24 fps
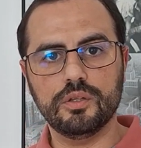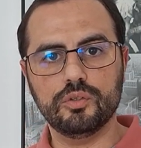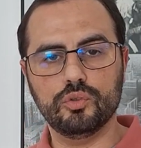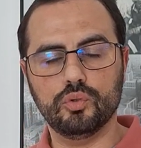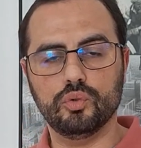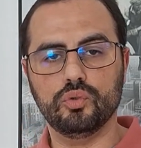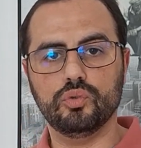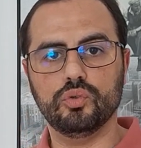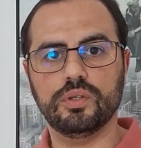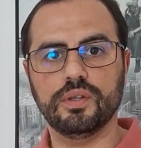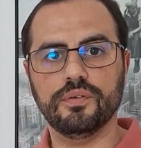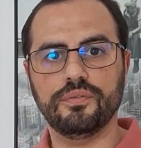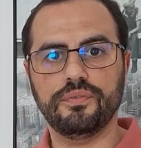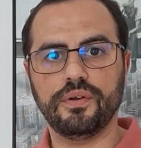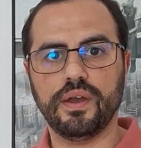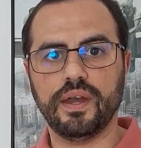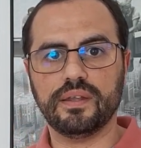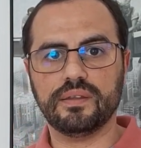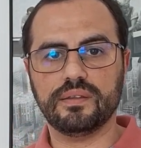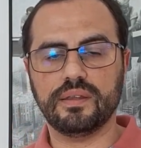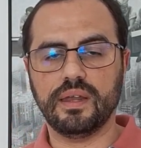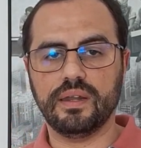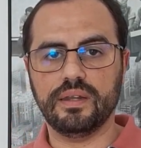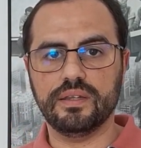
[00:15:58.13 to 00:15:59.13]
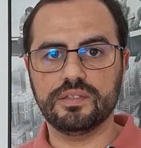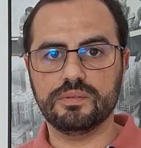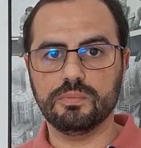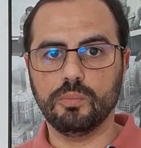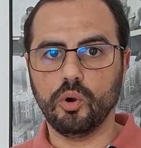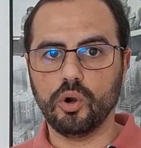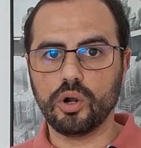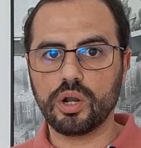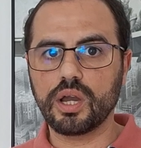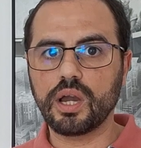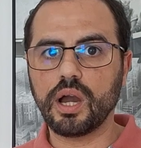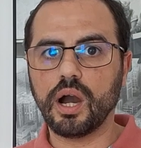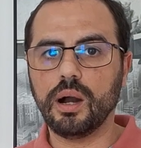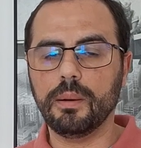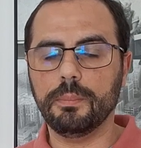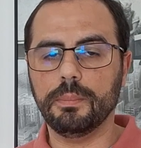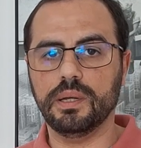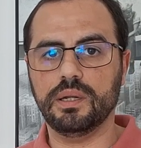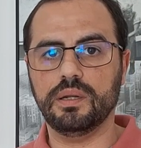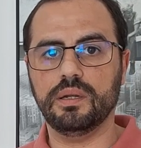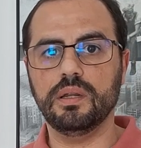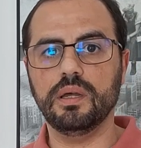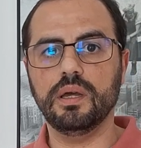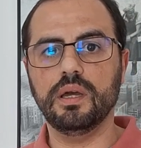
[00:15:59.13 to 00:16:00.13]
due to the fact that it's more
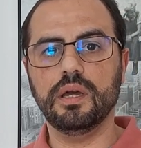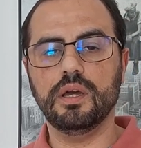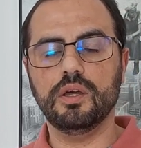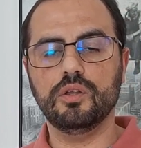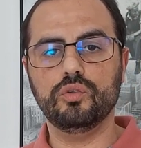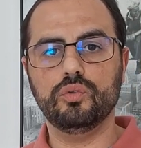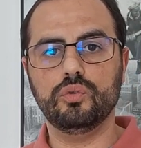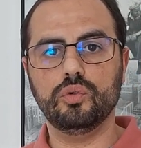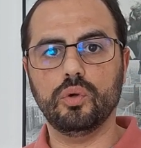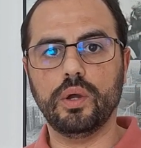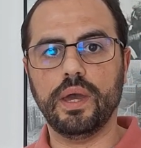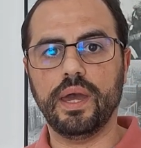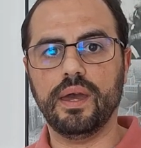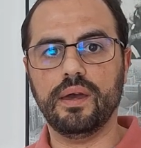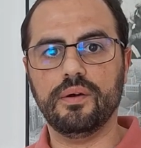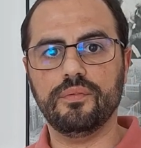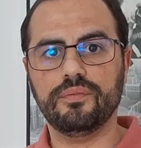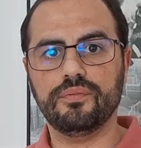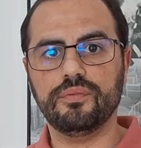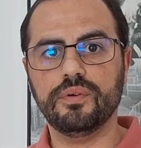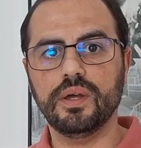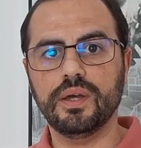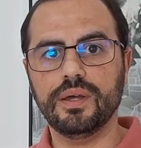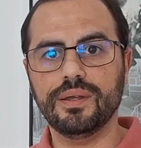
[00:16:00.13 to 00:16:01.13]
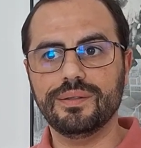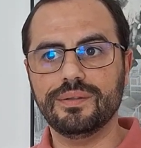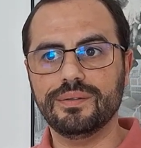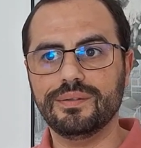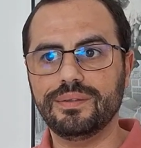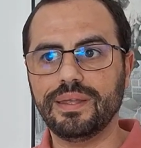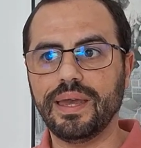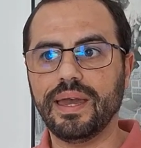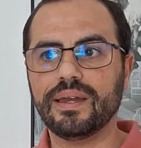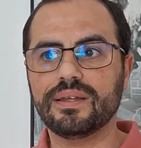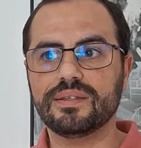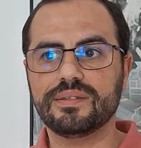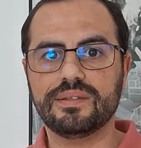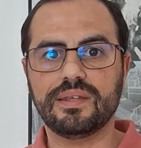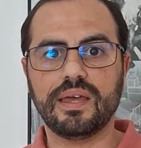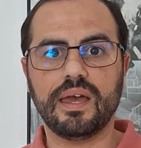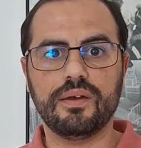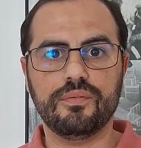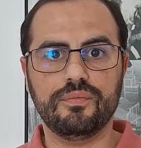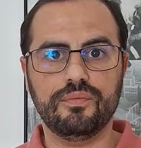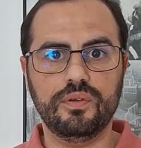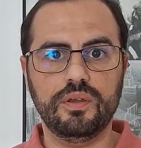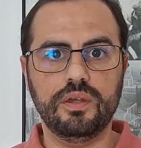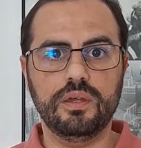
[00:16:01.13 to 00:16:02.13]
common to have tech
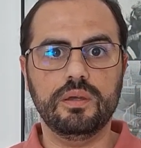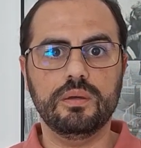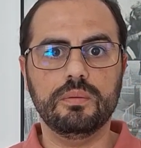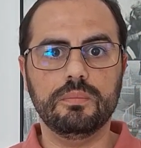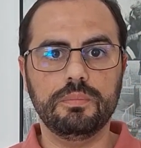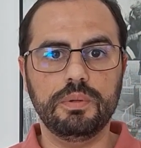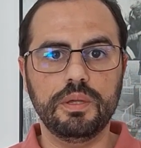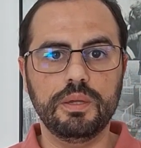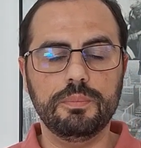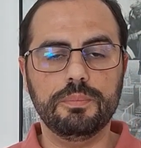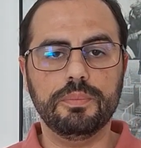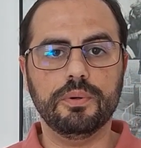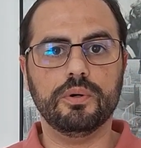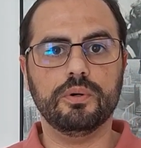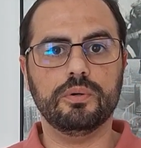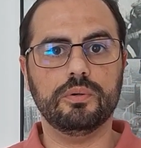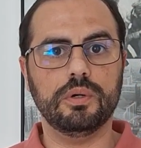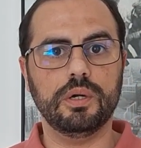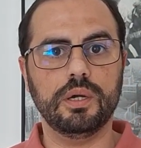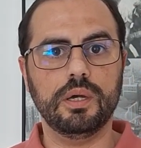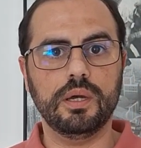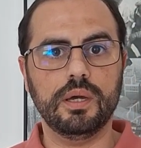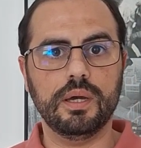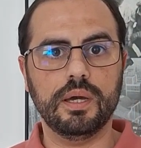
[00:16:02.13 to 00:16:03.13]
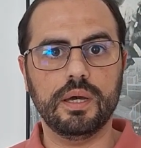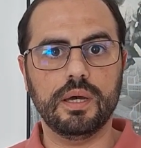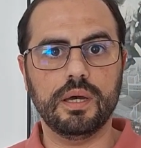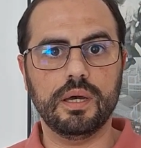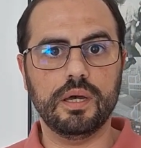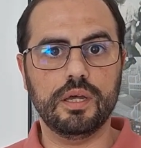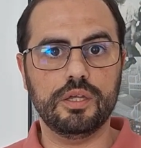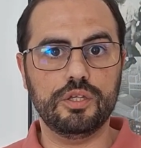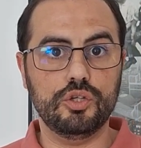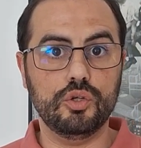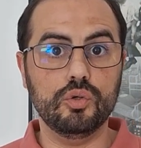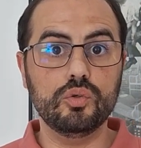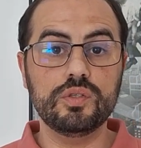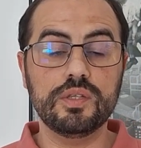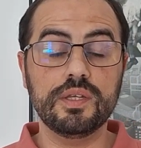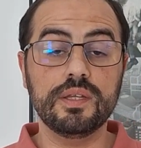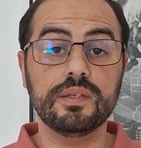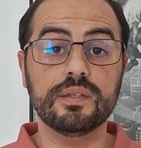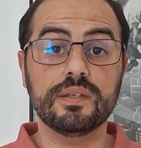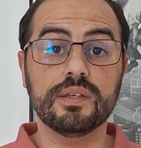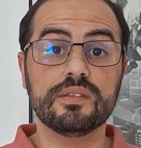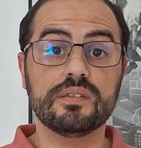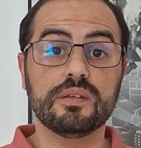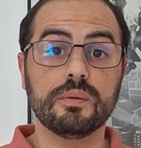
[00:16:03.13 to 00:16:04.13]
savvy people
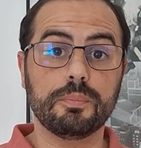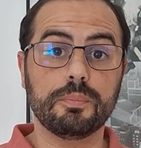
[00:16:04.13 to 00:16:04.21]
using this